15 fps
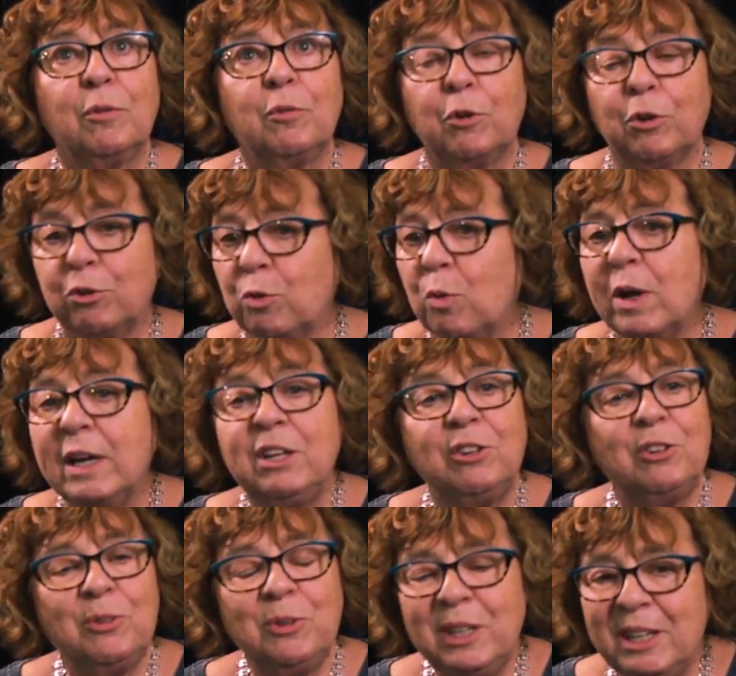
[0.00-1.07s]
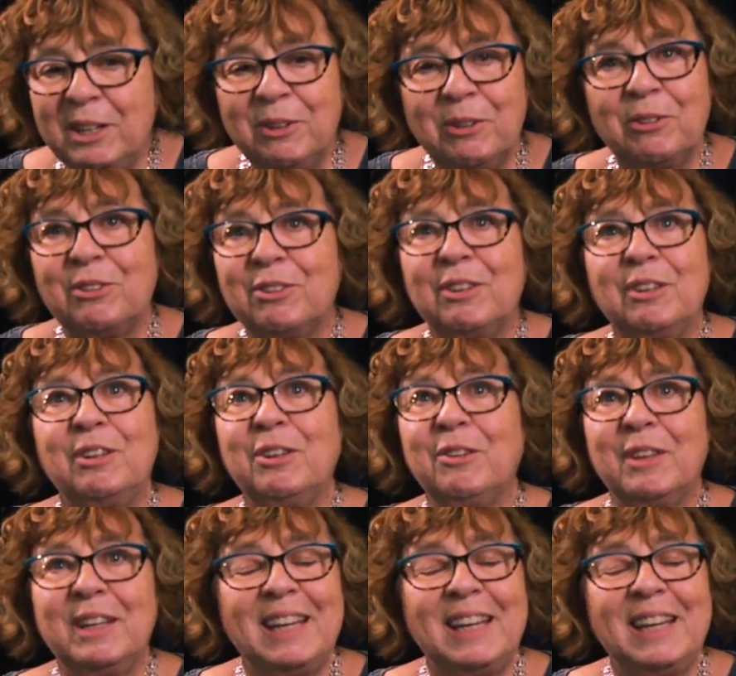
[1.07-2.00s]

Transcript: for 22 years until the